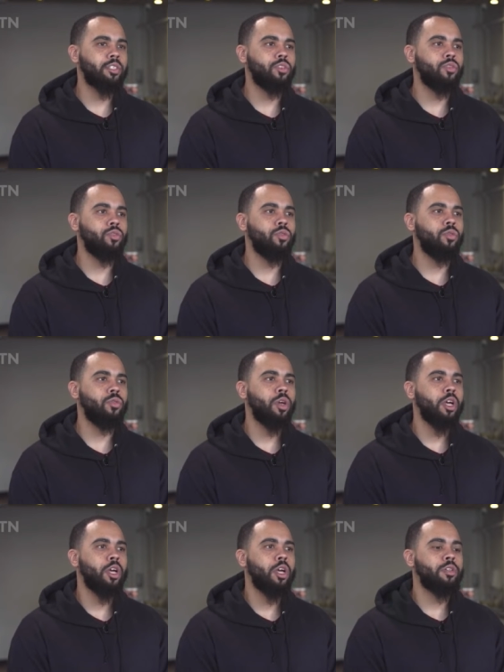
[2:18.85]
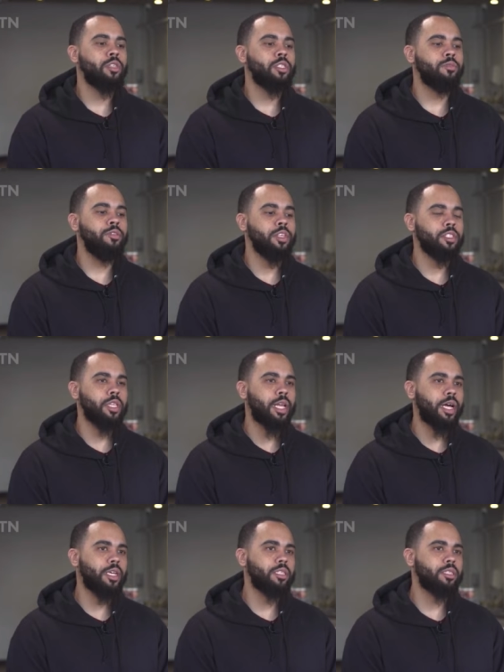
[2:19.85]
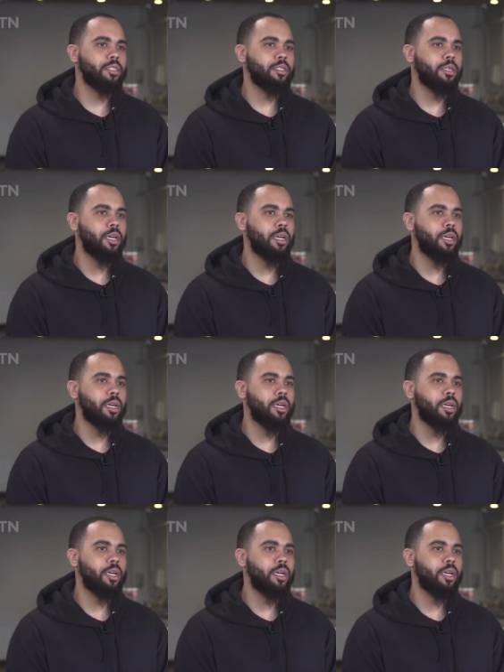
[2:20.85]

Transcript: to, to visualize